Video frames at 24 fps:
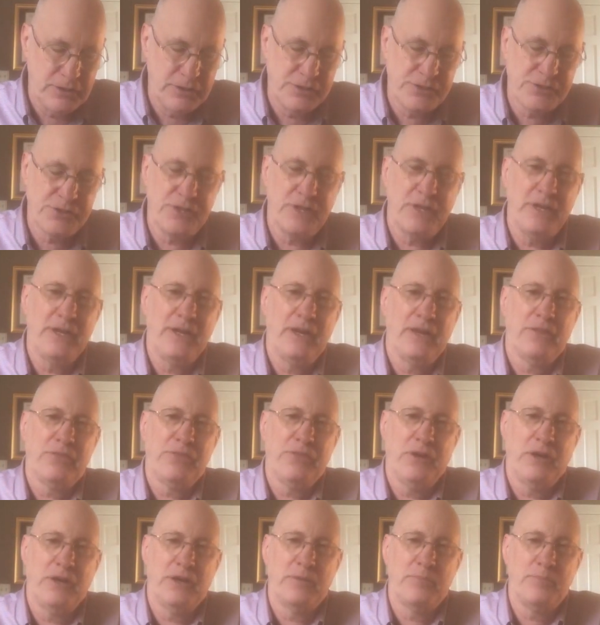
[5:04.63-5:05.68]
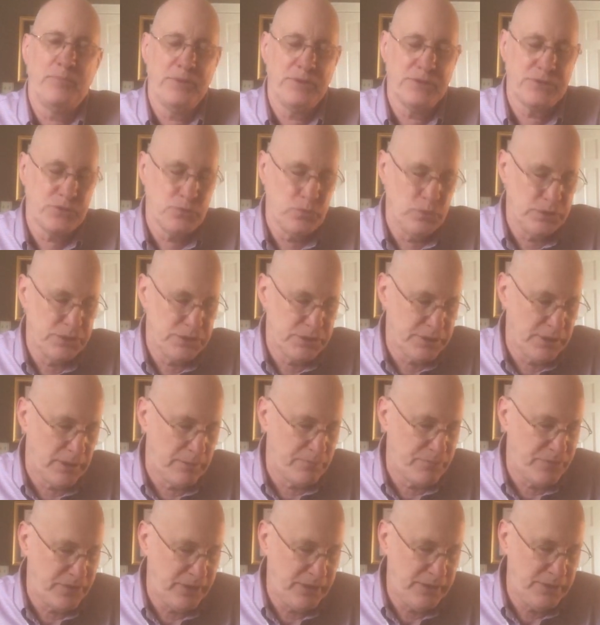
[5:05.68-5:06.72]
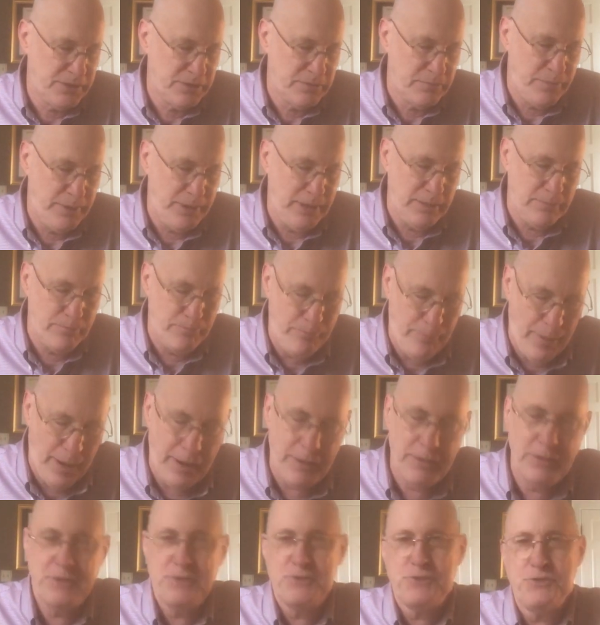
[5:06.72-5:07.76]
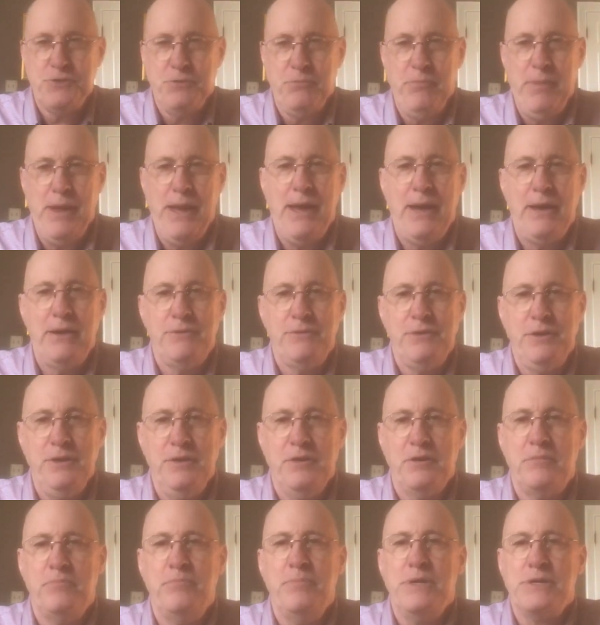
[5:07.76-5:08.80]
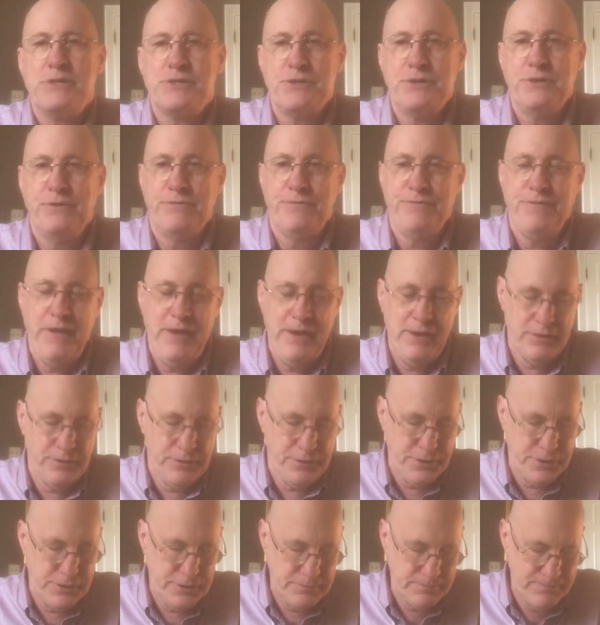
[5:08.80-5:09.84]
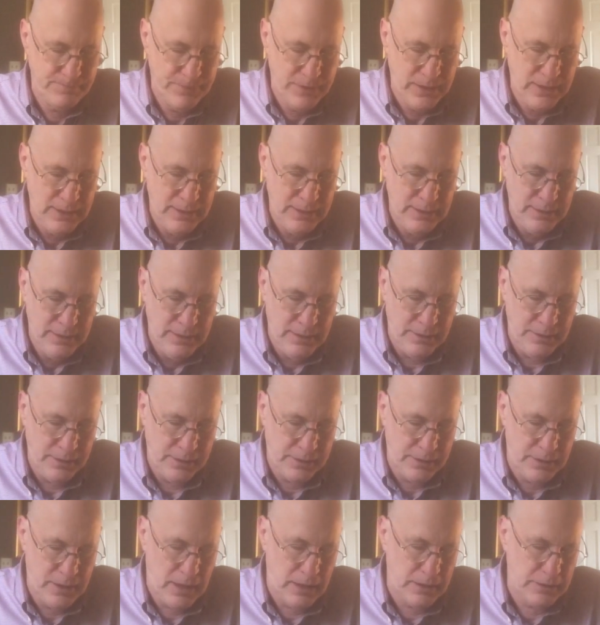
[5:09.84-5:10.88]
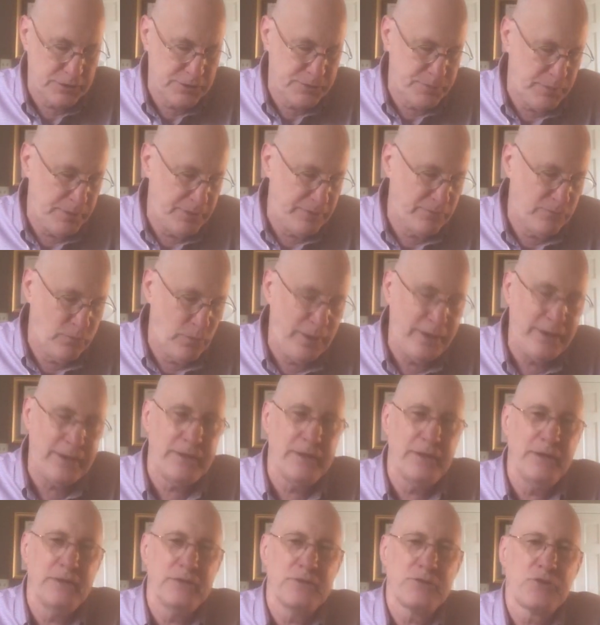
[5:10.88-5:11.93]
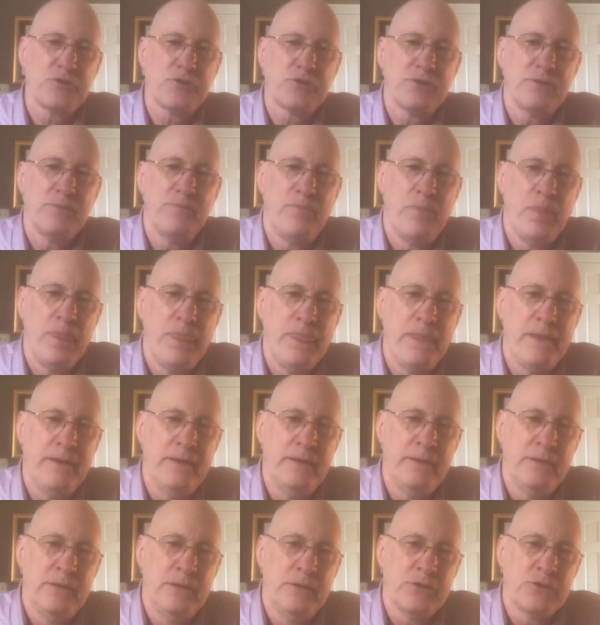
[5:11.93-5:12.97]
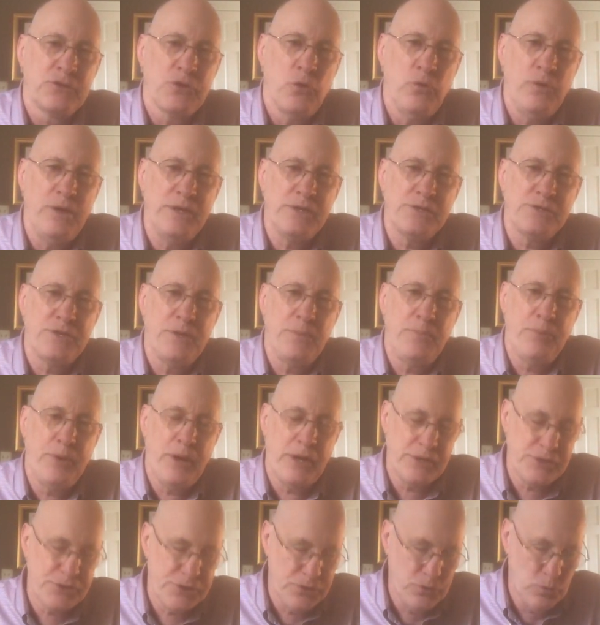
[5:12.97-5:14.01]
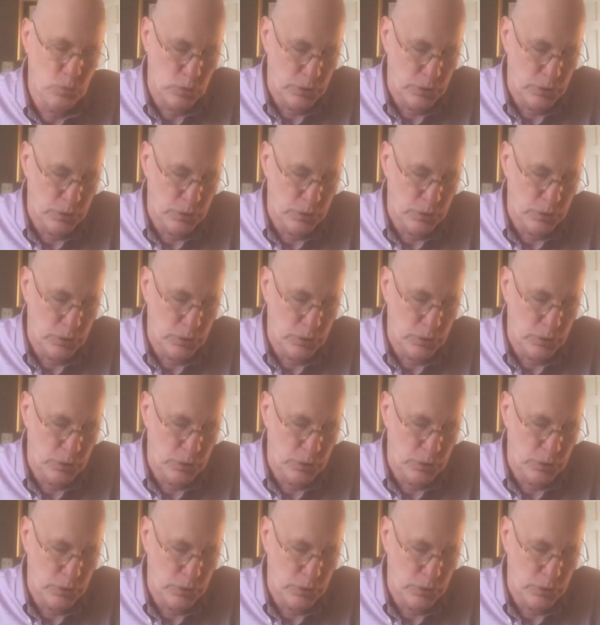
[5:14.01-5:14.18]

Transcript: or seeing a therapist was something to be embarrassed about, an admission of failure, an acknowledgement of weakness. So his depression